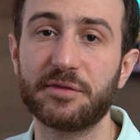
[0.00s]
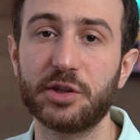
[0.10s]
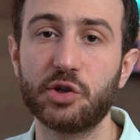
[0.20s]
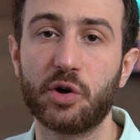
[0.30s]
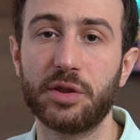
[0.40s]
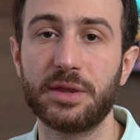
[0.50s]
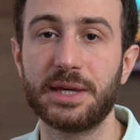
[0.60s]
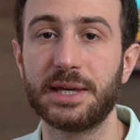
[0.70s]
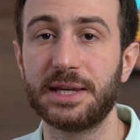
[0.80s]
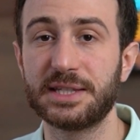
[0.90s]
video on
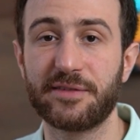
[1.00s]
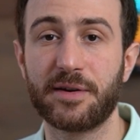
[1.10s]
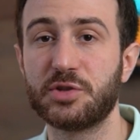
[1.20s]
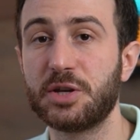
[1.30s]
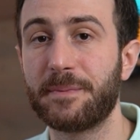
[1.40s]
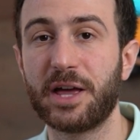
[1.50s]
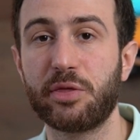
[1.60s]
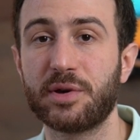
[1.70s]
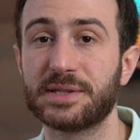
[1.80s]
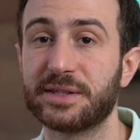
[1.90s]
the ECFMG
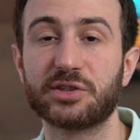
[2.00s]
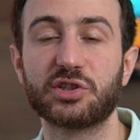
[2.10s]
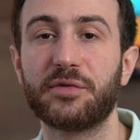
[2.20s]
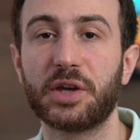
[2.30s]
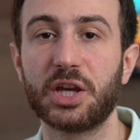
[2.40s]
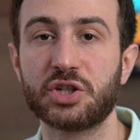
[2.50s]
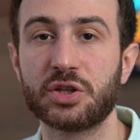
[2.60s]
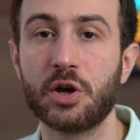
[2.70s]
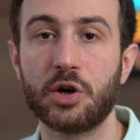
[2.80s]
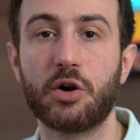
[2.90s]
pathways and
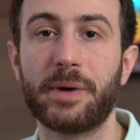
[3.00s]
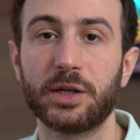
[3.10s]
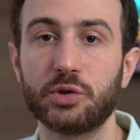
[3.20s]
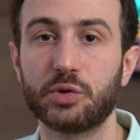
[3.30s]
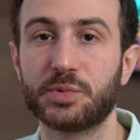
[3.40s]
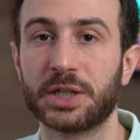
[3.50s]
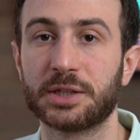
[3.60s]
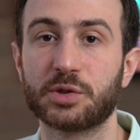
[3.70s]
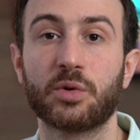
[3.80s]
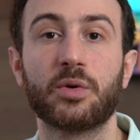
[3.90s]
certification on my YouTube channel,
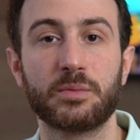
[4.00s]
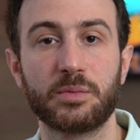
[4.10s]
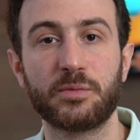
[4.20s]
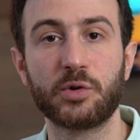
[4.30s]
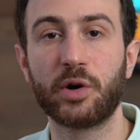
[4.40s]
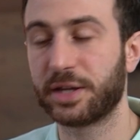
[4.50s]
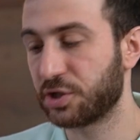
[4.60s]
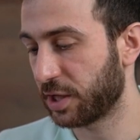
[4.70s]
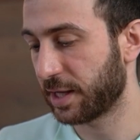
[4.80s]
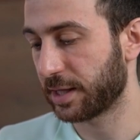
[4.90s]
so go ahead and
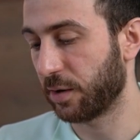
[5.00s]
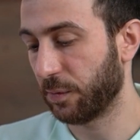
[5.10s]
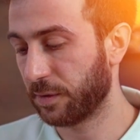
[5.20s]
check that out.